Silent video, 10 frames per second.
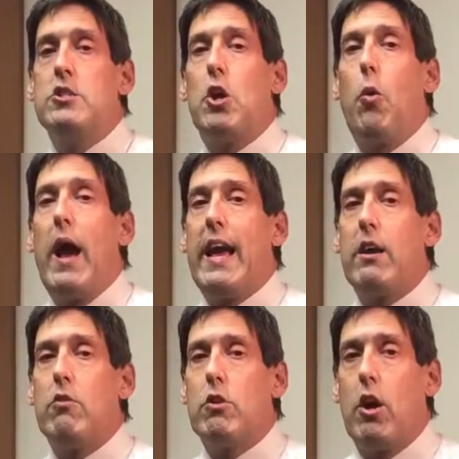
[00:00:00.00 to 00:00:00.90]
So
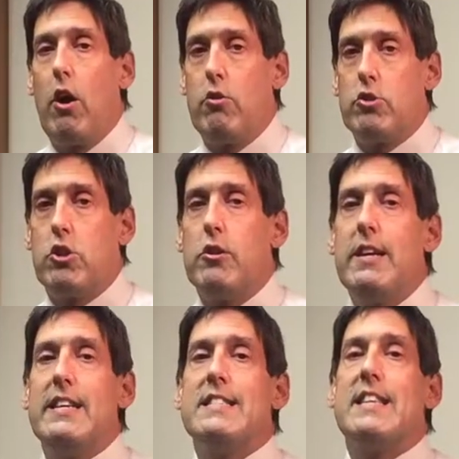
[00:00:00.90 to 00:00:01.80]
angle closure
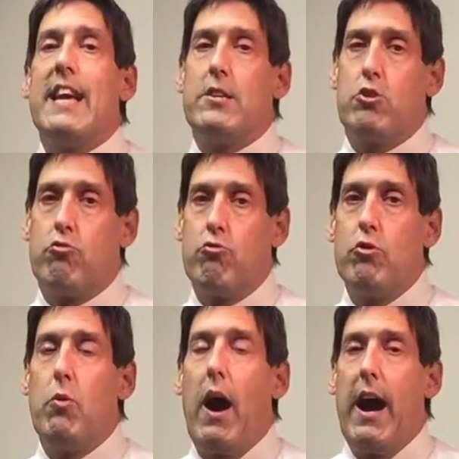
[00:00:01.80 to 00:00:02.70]
is a
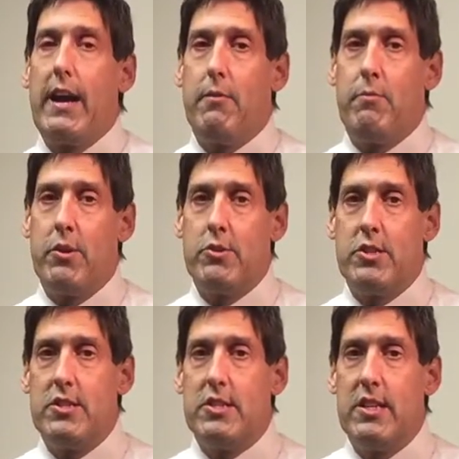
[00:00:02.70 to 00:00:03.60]
true eye
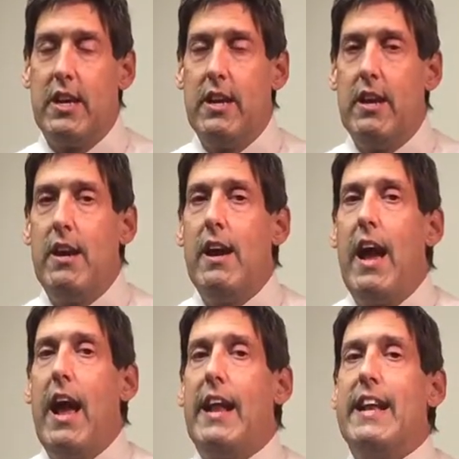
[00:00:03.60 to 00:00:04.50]
emergency
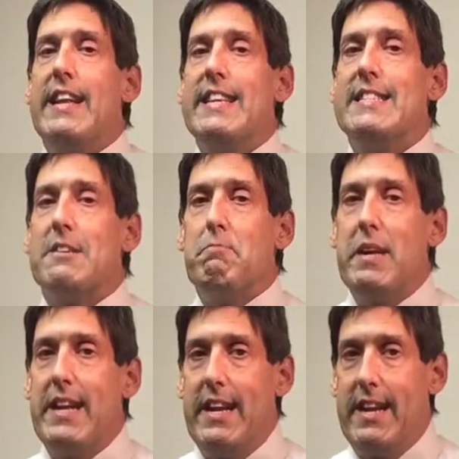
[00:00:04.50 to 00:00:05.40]
and it needs
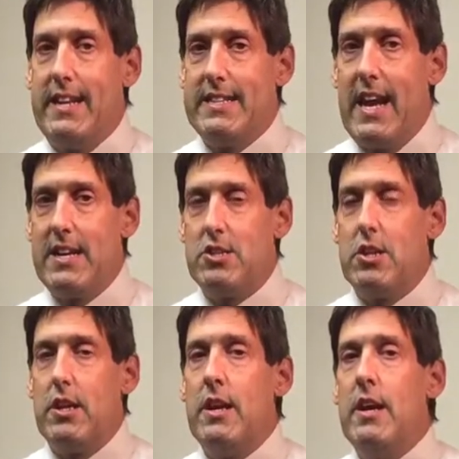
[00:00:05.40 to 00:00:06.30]
immediate
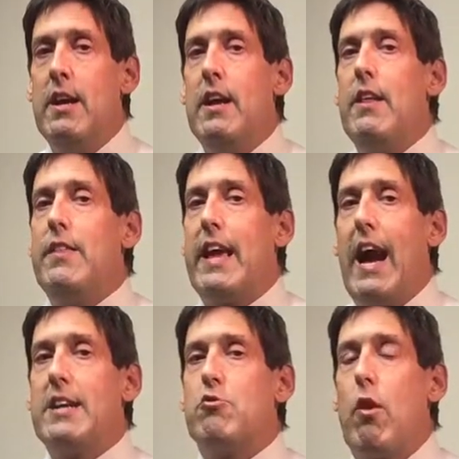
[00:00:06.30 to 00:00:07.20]
attention. The
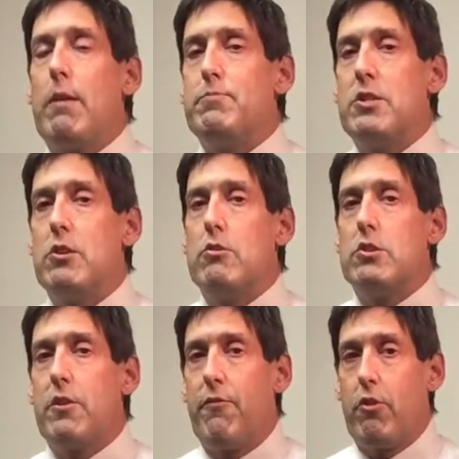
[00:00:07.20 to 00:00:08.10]
eye drops
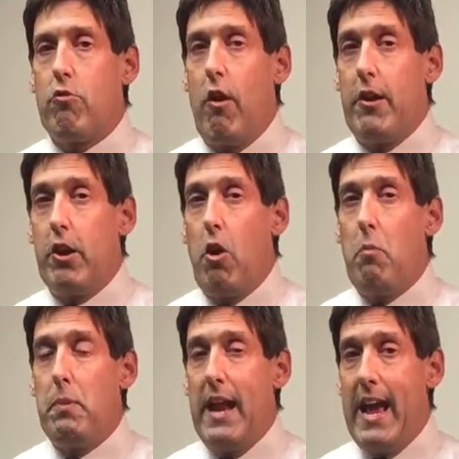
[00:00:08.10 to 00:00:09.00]
used for chronic
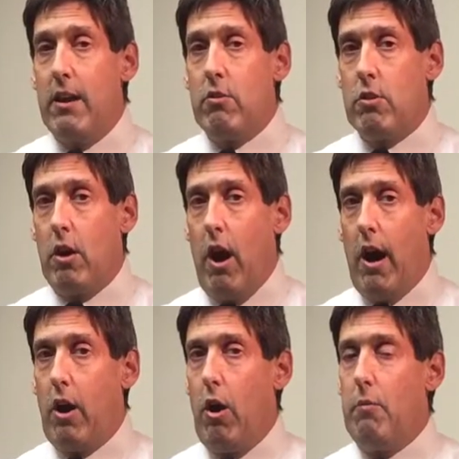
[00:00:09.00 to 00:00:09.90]
open angle
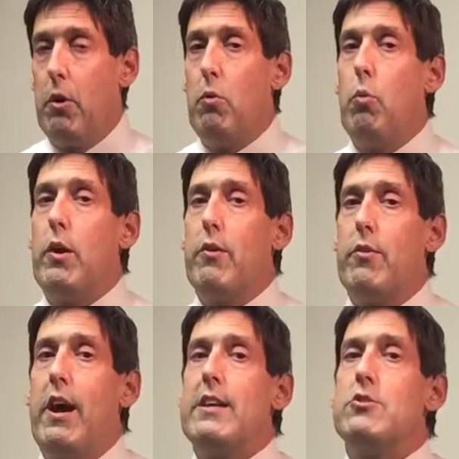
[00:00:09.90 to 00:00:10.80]
glaucoma will
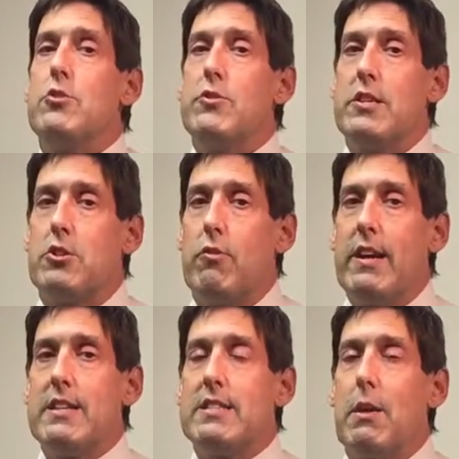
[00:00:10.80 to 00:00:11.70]
not do the
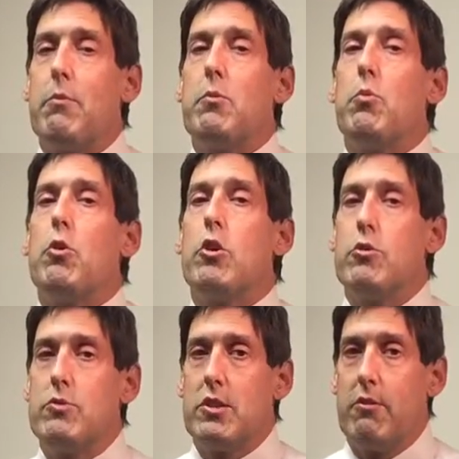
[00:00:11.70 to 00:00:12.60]
trick. Someone will
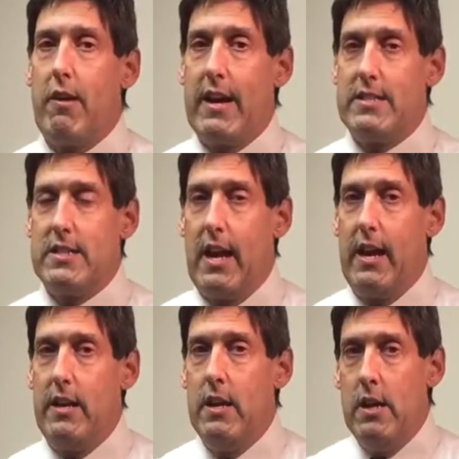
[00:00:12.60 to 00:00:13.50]
lose their
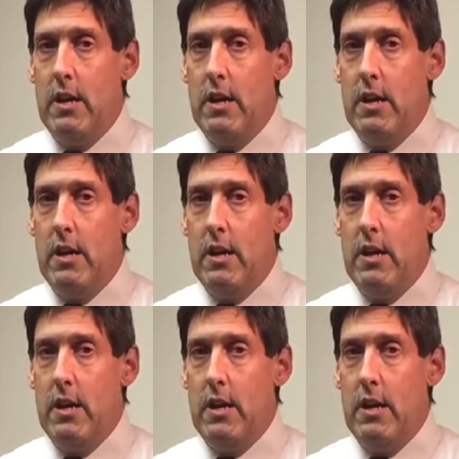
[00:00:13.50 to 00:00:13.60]
eyesight.